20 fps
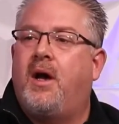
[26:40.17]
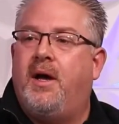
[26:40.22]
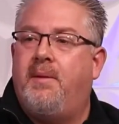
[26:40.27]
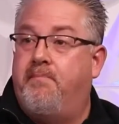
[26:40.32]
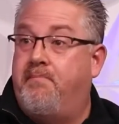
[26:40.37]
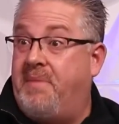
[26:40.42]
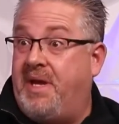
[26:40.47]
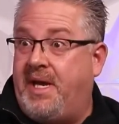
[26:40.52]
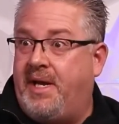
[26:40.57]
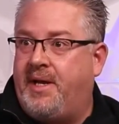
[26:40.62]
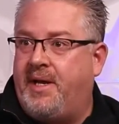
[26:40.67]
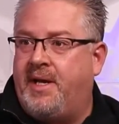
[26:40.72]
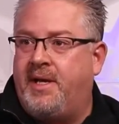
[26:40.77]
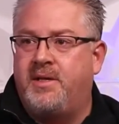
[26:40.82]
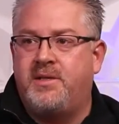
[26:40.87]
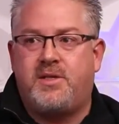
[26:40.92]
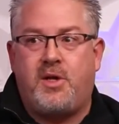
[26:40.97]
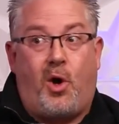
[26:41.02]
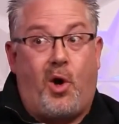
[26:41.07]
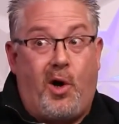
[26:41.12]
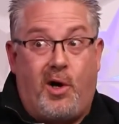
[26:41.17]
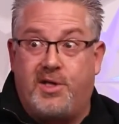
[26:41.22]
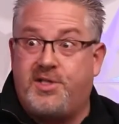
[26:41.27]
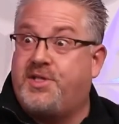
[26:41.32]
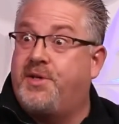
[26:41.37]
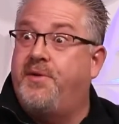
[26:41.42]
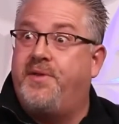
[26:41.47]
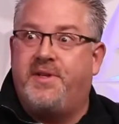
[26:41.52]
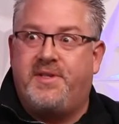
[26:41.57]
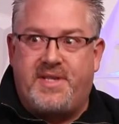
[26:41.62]
meetings,
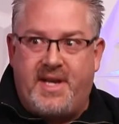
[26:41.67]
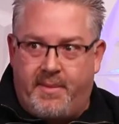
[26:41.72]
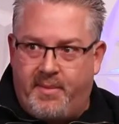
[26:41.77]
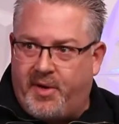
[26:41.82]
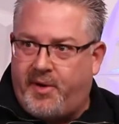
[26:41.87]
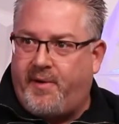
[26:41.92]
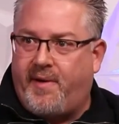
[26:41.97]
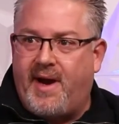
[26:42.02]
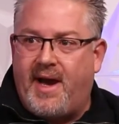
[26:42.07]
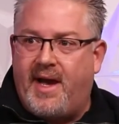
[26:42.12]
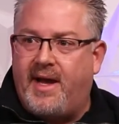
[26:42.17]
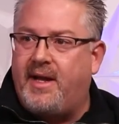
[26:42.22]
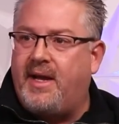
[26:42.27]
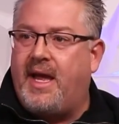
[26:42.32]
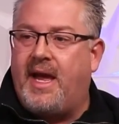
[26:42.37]
also the Democrat.